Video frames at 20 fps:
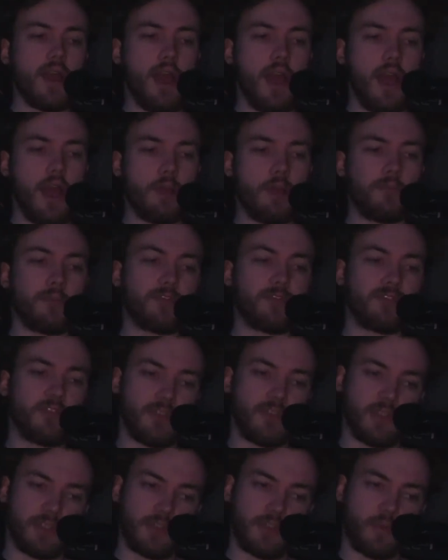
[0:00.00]
A few
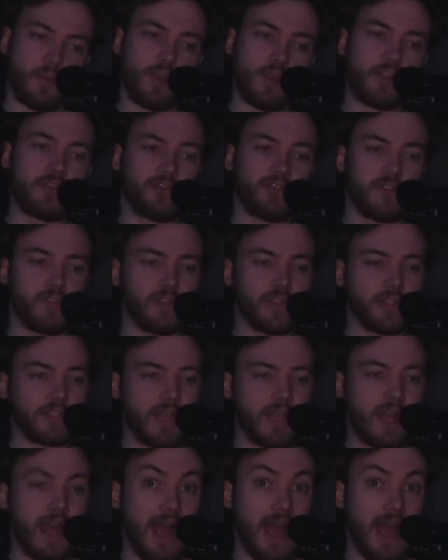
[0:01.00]
things I wanted, a few things I